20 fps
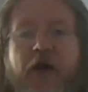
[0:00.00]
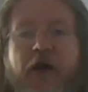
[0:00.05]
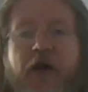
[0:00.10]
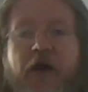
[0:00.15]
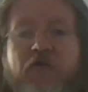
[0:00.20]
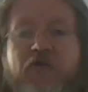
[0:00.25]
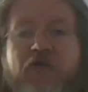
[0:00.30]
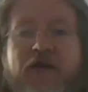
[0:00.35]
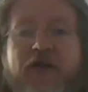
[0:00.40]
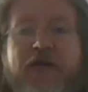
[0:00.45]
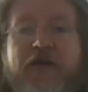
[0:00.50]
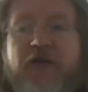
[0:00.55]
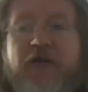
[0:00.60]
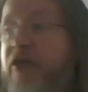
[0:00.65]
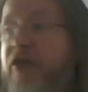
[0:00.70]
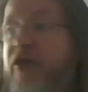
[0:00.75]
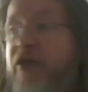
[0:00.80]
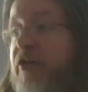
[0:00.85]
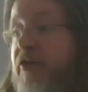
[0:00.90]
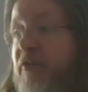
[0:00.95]
Hopefully you
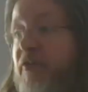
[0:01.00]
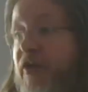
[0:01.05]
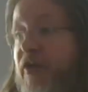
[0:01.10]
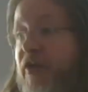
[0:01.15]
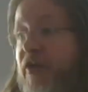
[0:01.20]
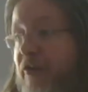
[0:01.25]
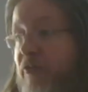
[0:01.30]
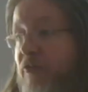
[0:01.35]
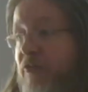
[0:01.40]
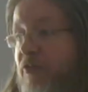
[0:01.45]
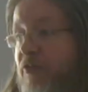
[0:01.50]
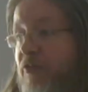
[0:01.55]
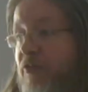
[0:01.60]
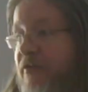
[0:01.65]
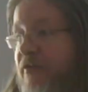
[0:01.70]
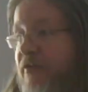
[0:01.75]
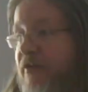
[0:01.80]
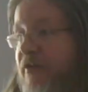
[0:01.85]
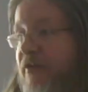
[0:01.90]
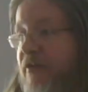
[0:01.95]
can hear me now.
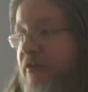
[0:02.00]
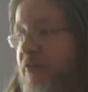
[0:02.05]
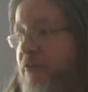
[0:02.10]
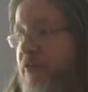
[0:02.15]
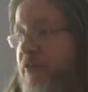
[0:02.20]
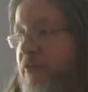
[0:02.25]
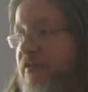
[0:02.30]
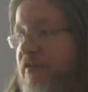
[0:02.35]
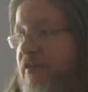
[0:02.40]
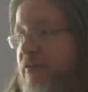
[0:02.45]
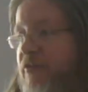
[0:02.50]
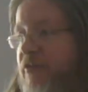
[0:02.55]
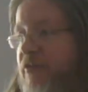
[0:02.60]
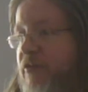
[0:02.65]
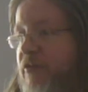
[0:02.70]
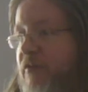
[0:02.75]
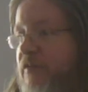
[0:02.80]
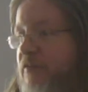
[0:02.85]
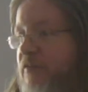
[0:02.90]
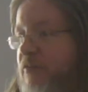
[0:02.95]
We seem to
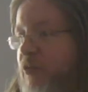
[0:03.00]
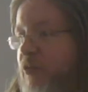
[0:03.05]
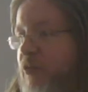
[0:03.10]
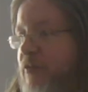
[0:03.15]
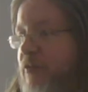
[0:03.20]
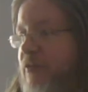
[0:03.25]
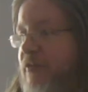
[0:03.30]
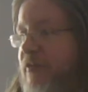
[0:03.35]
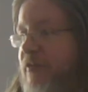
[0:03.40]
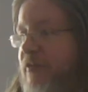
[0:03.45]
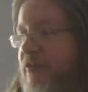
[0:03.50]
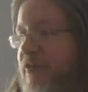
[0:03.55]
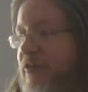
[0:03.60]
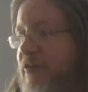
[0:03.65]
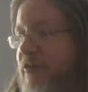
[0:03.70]
have a small